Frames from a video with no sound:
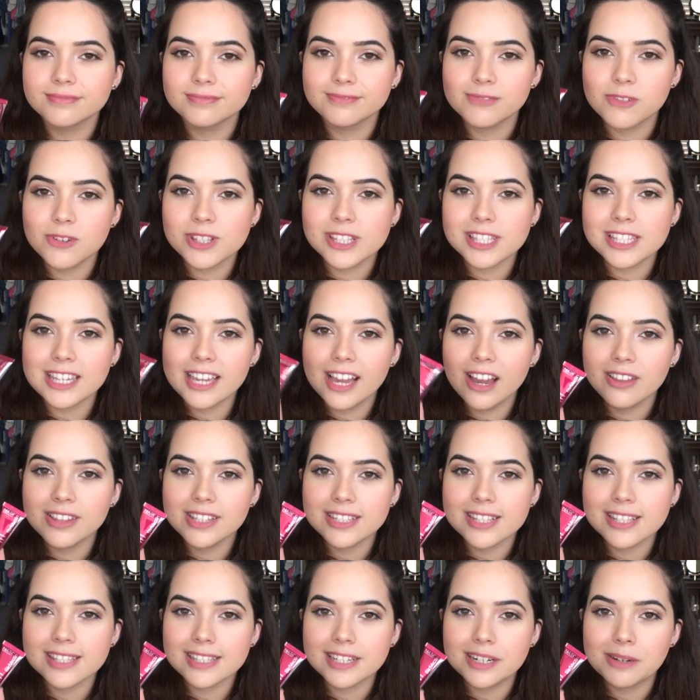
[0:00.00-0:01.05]
We'll see how
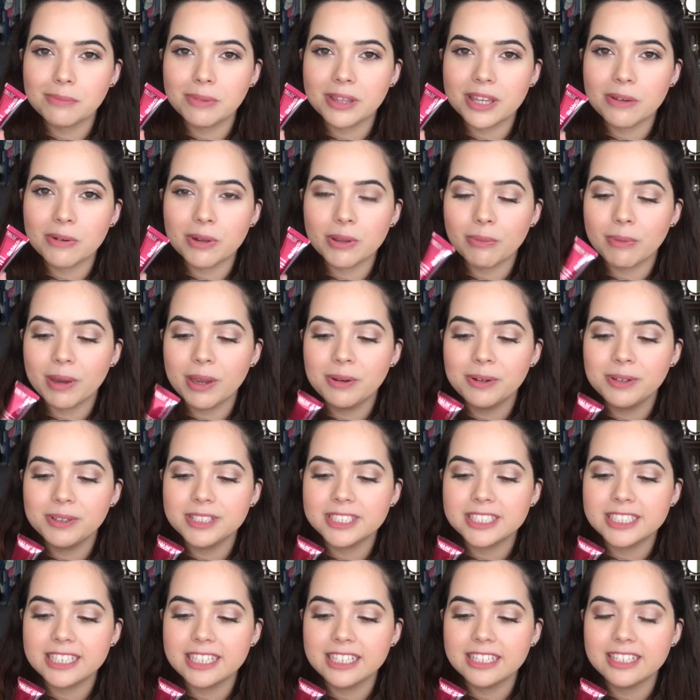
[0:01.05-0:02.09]
this is going to play with my
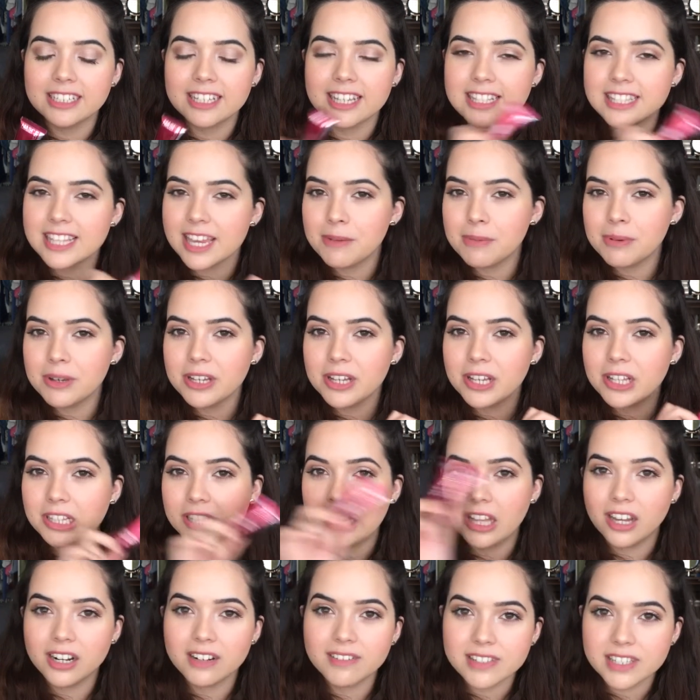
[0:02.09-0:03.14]
routine, because I put a
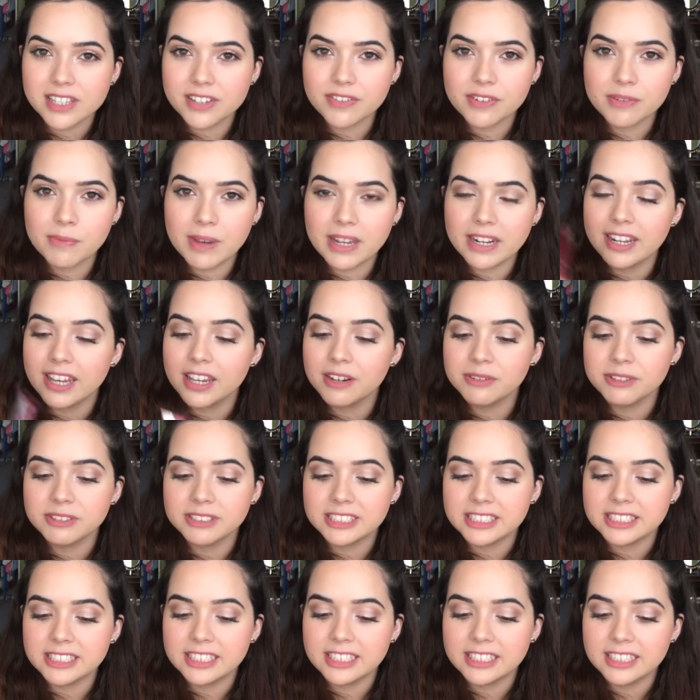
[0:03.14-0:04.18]
lot of stuff in my night
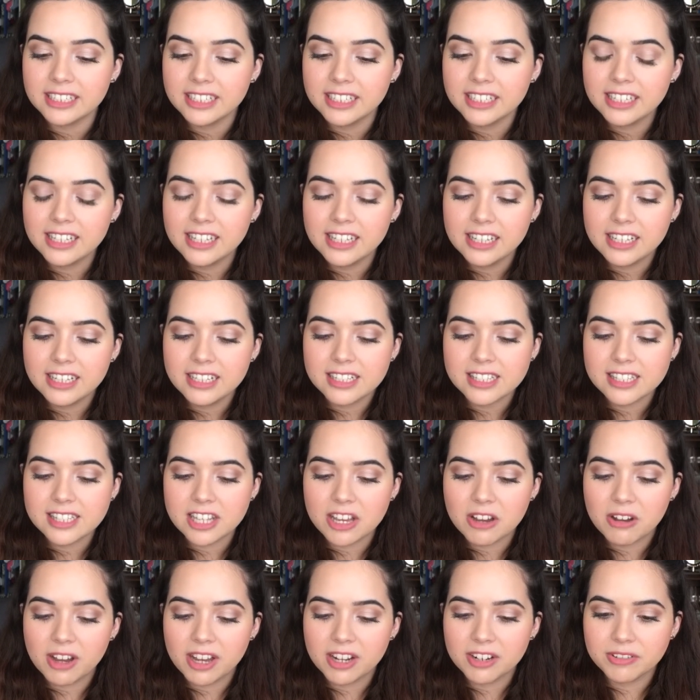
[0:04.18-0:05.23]
routine, so
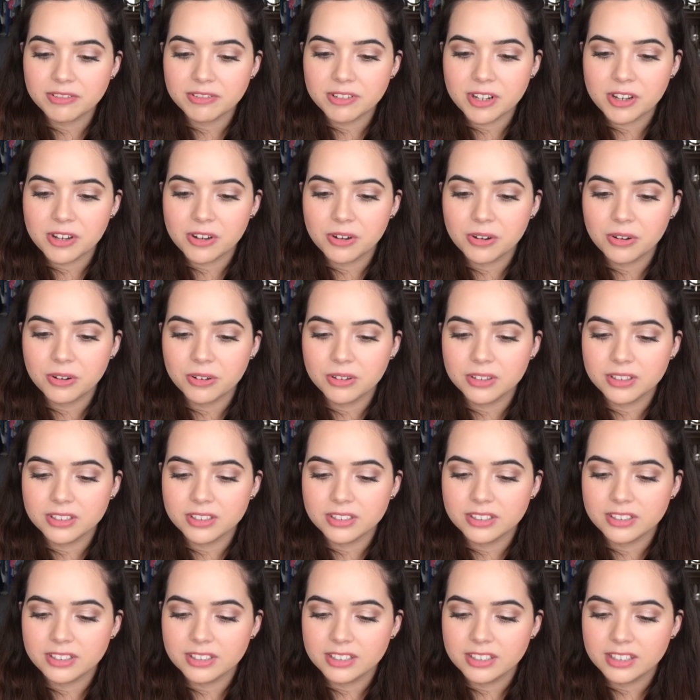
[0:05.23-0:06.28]
I don't know.
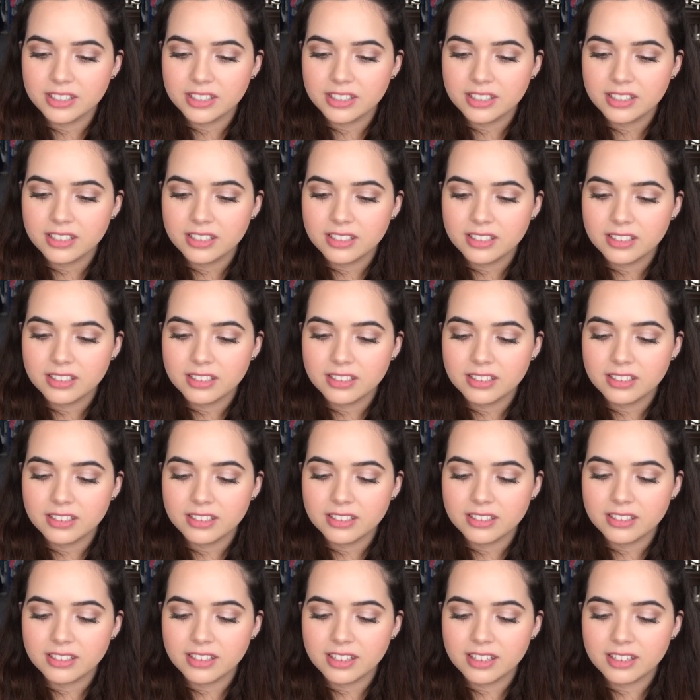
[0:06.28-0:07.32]

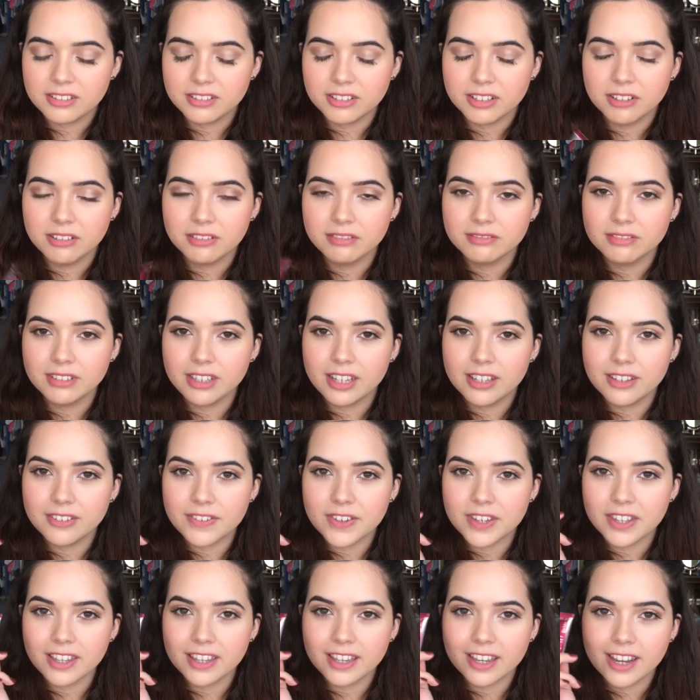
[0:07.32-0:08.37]
I
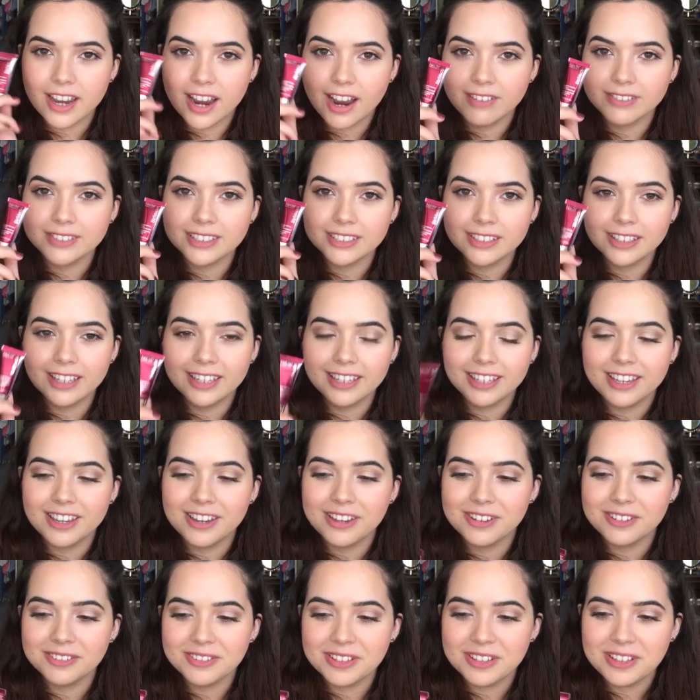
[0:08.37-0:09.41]
feel like I have to like
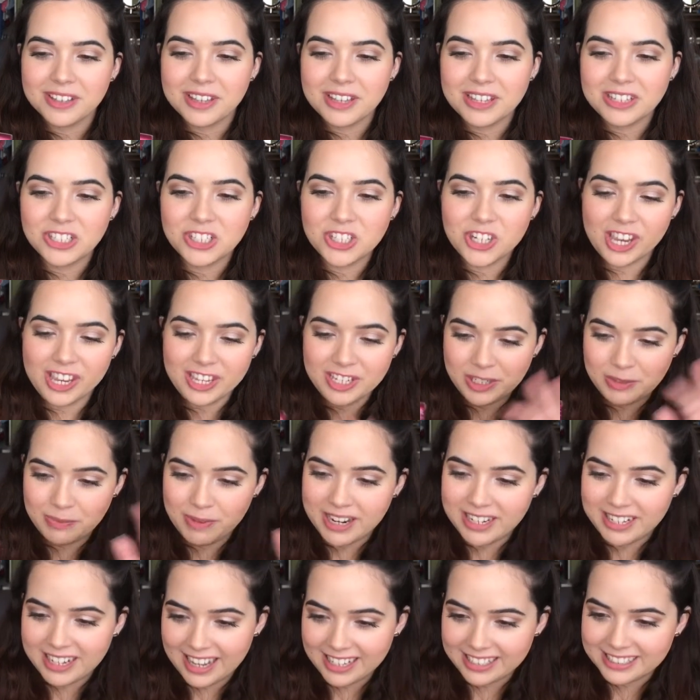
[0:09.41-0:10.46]
change
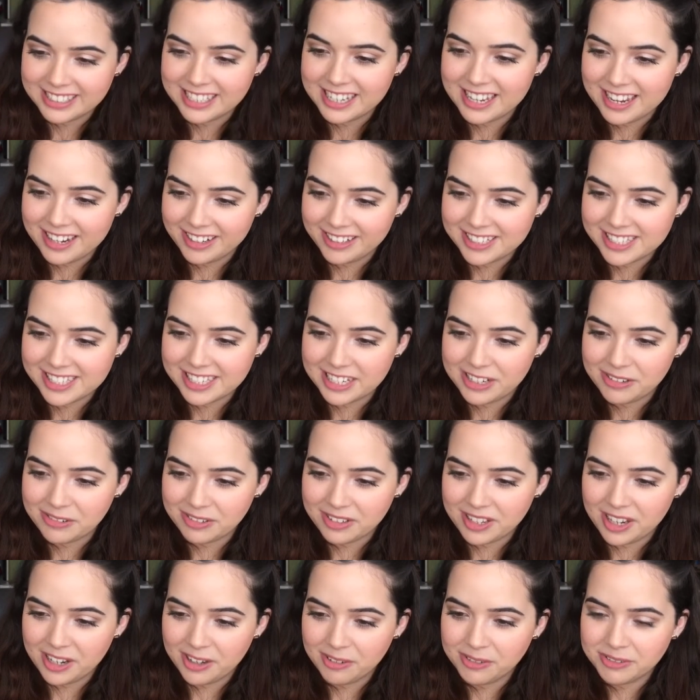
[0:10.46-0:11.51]
my night care
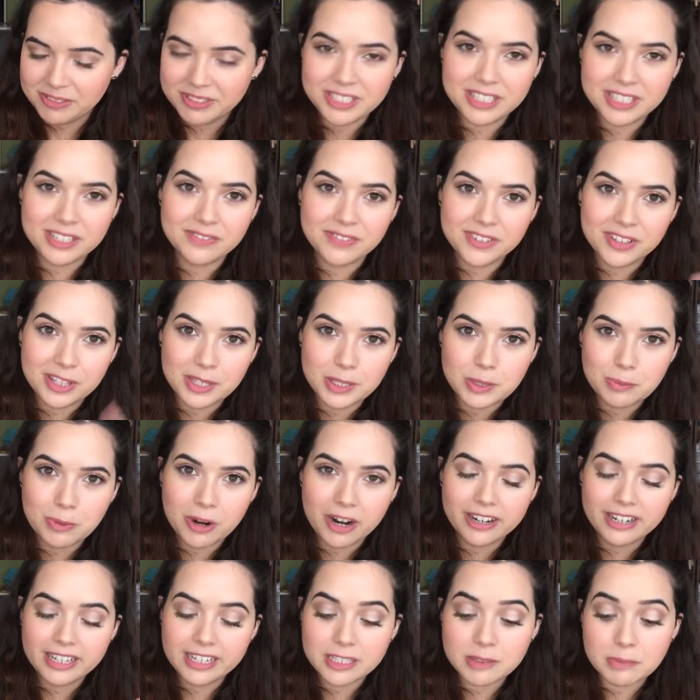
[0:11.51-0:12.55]
skincare routine for this
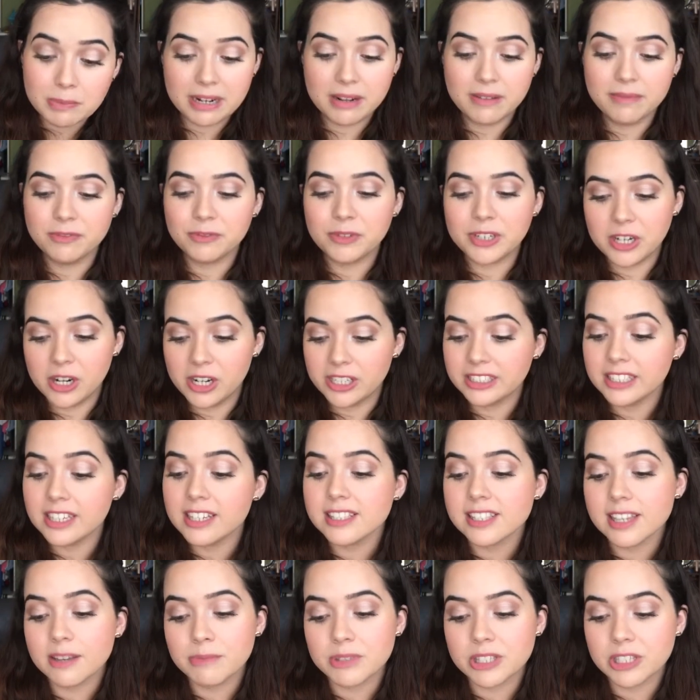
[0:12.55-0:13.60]
product, but
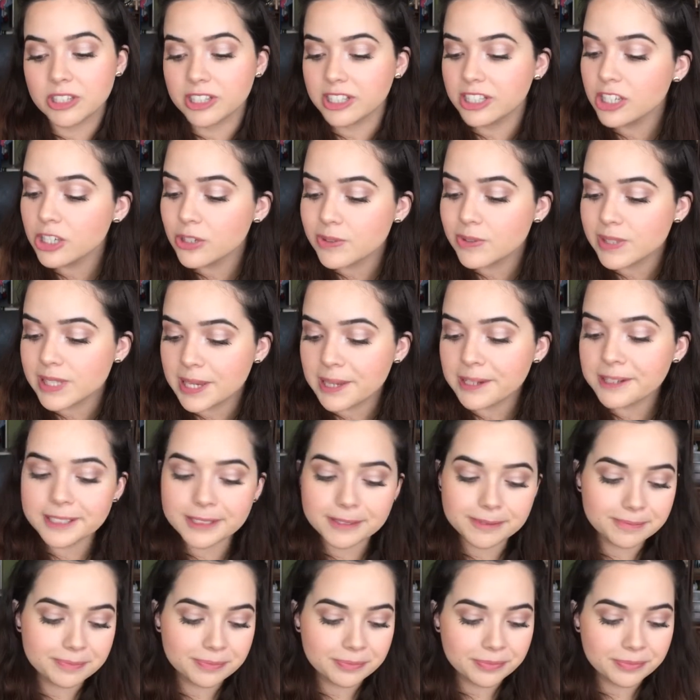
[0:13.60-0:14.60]
regardless, I'm still going to use it.